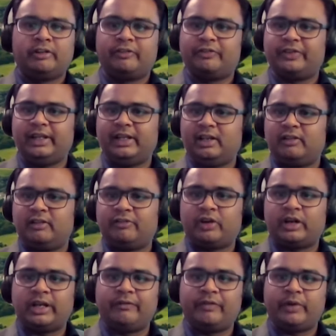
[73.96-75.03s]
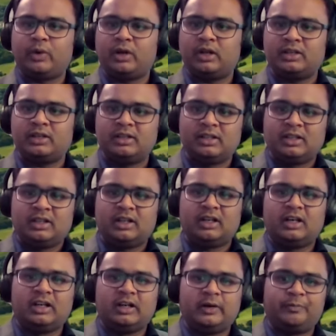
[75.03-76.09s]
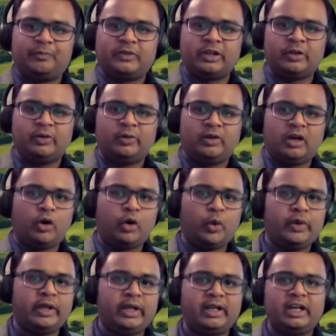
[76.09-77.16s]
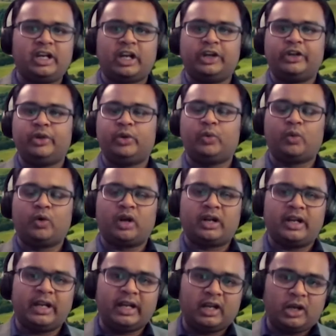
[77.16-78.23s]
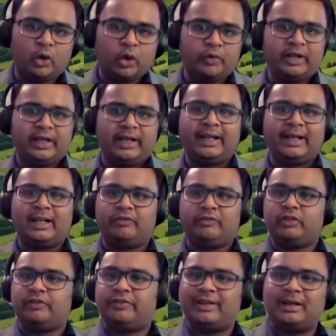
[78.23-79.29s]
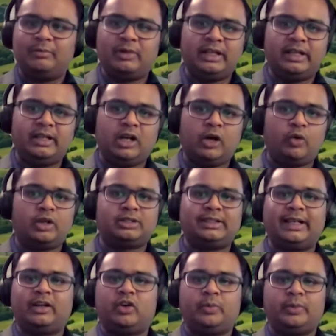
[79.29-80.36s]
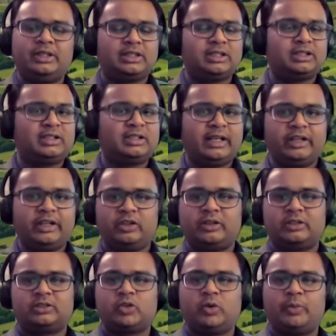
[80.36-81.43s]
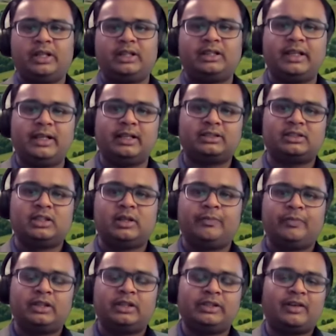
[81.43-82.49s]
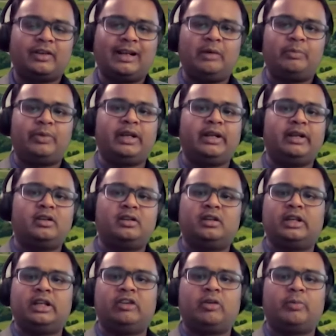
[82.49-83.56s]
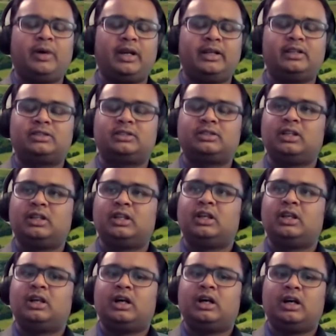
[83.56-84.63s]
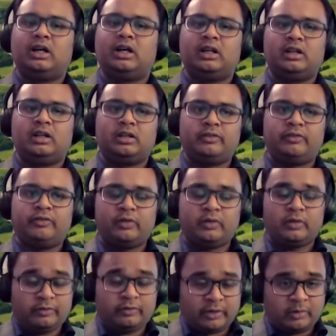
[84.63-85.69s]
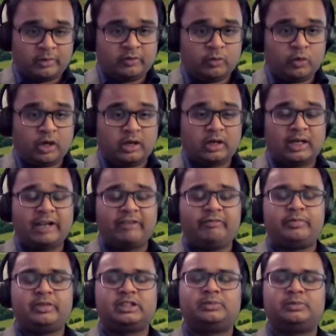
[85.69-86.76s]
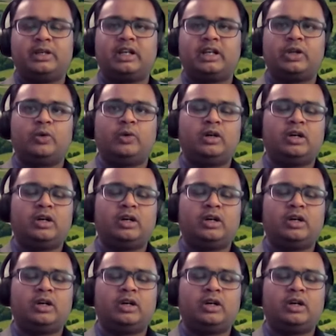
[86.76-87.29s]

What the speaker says: feel for everyone. How do we continue working? How do we take care of the family? How does the economy sustain? There's so many things that are happening in our minds. And from a work-life perspective,